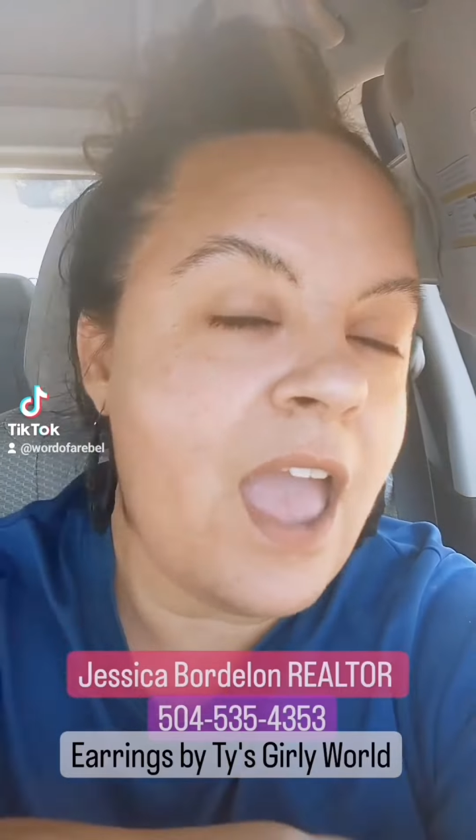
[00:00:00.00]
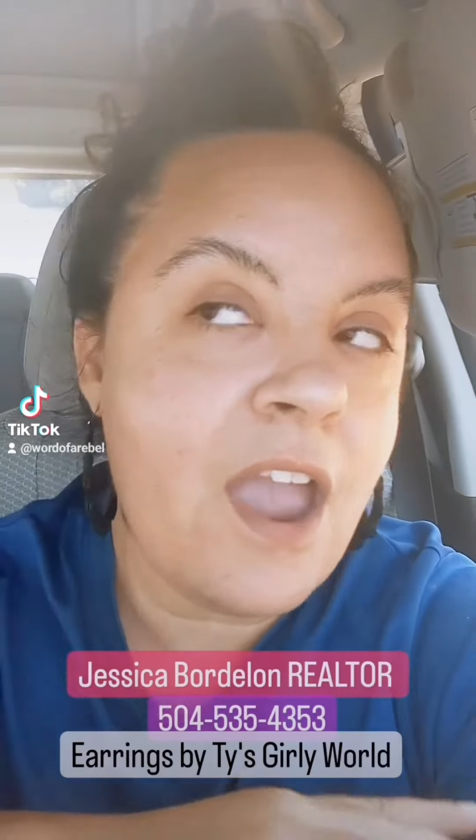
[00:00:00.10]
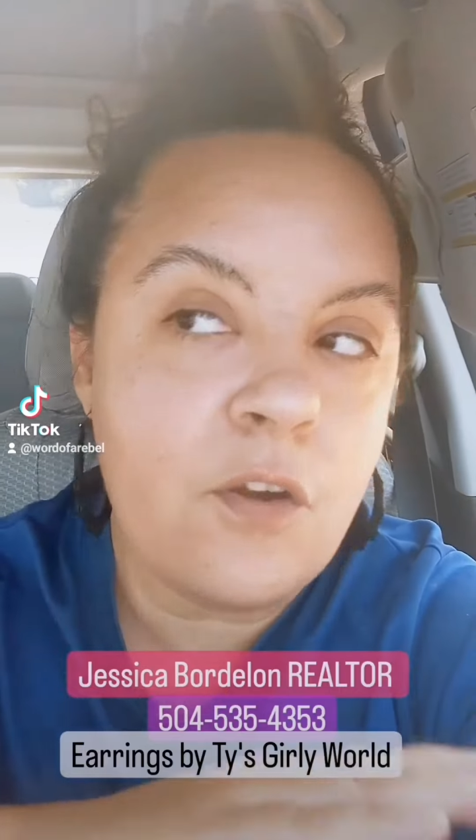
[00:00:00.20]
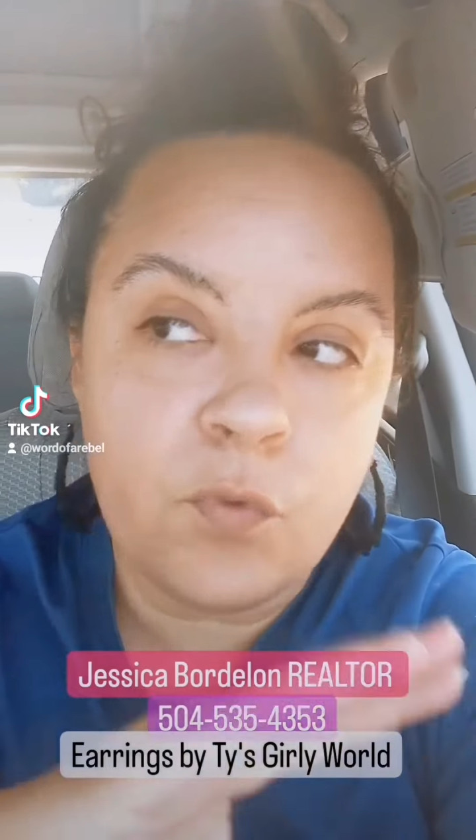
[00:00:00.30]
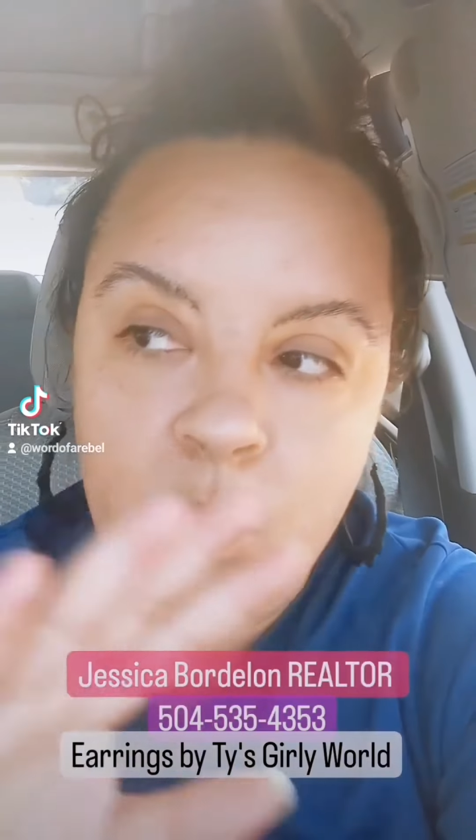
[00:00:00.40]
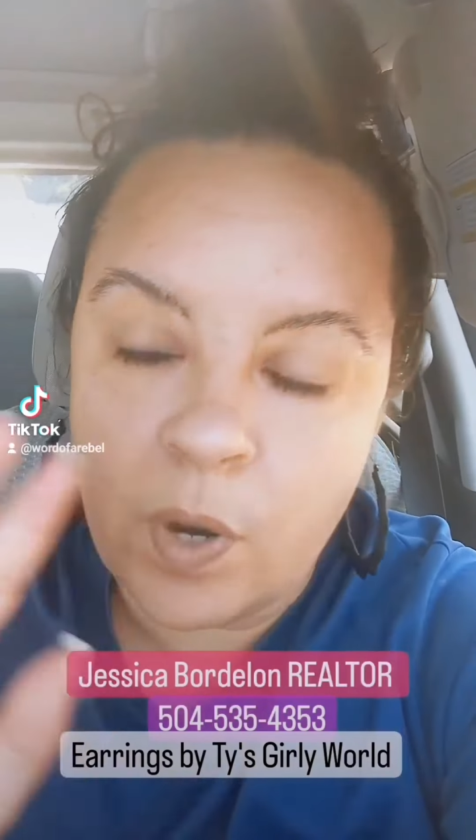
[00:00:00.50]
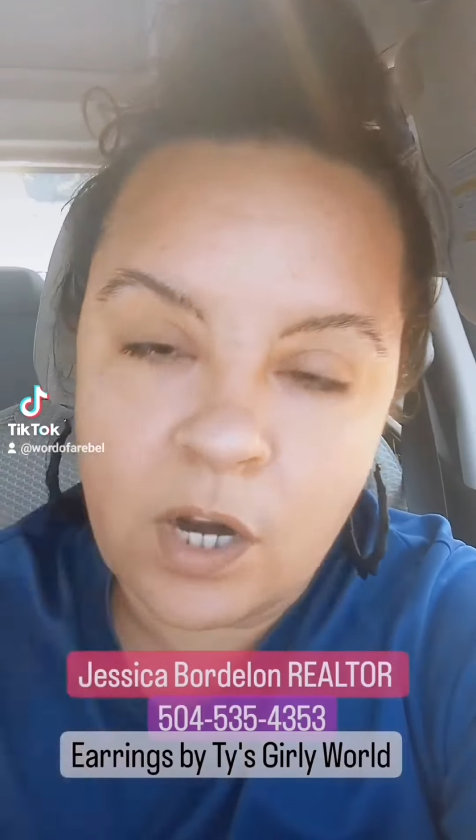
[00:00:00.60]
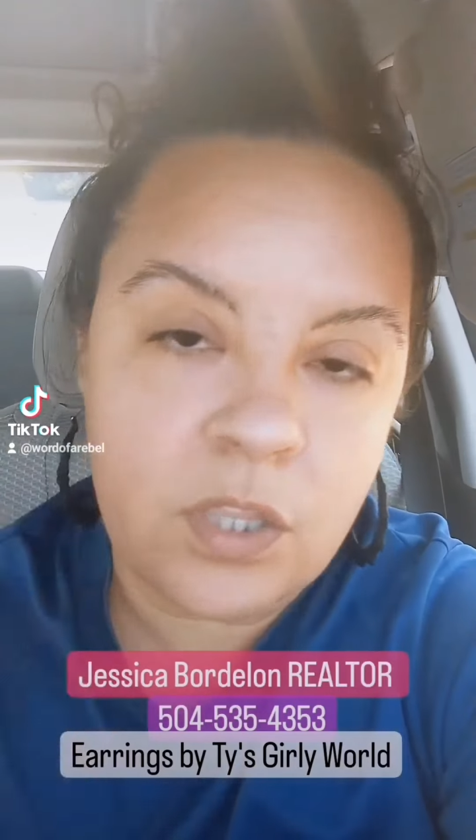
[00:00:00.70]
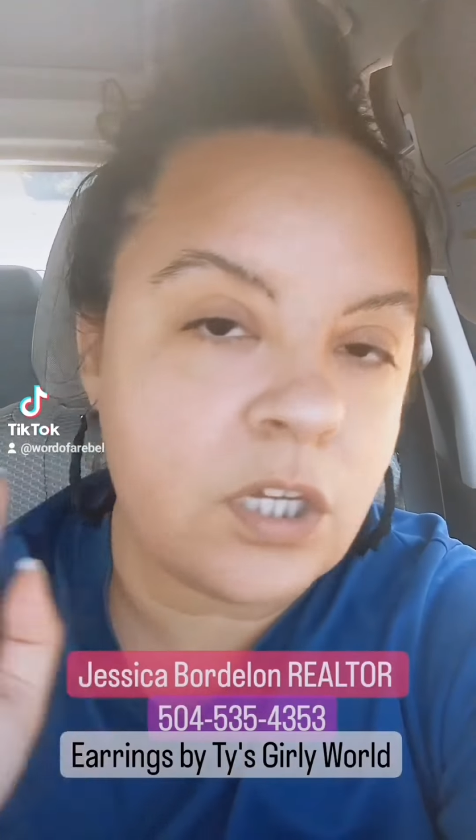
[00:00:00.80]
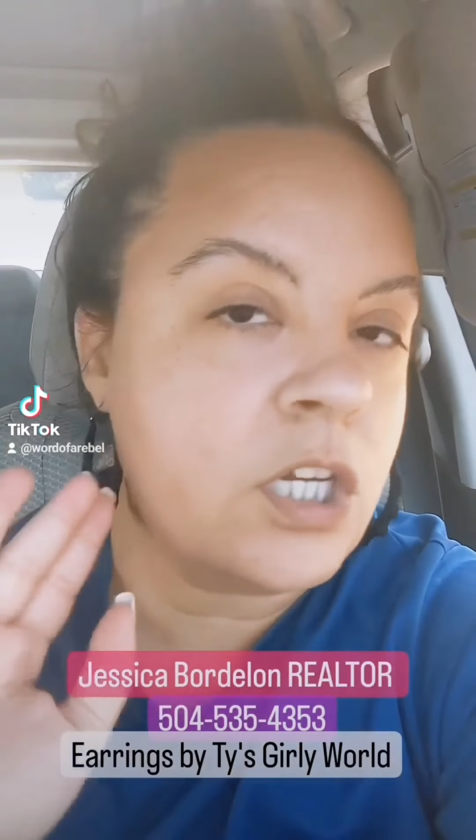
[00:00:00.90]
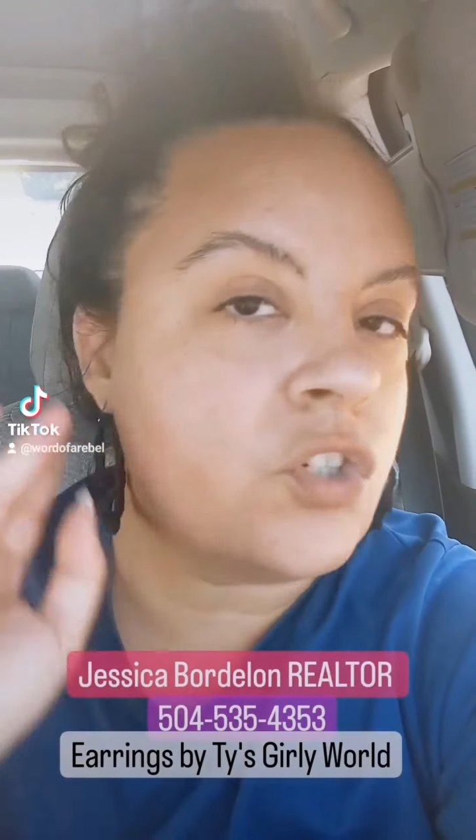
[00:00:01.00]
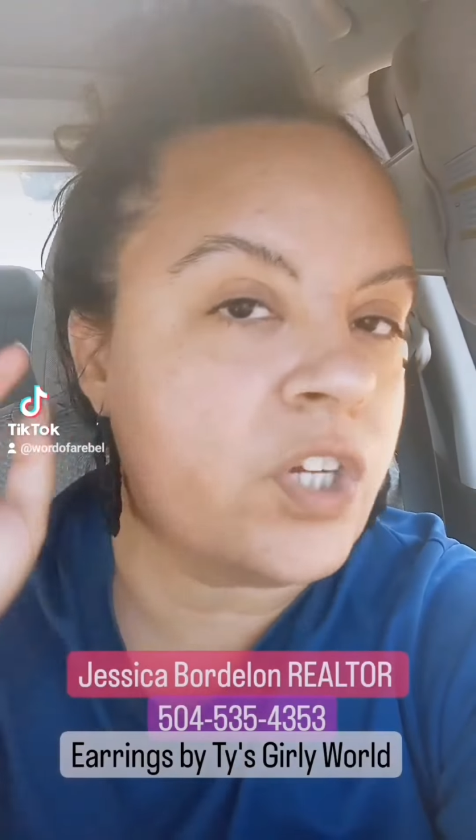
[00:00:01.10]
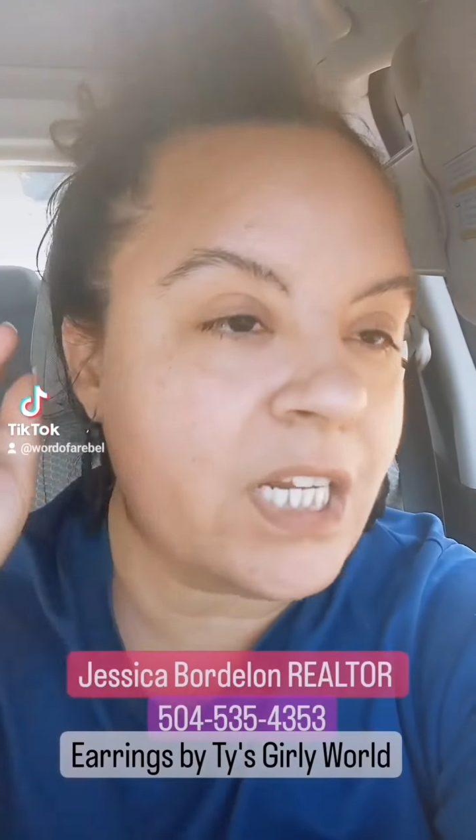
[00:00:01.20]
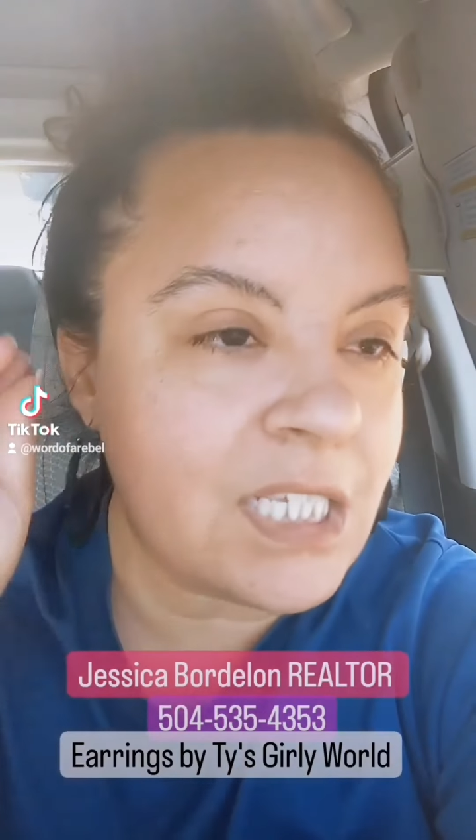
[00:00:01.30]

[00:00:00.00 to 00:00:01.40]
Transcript: Everywhere in the country,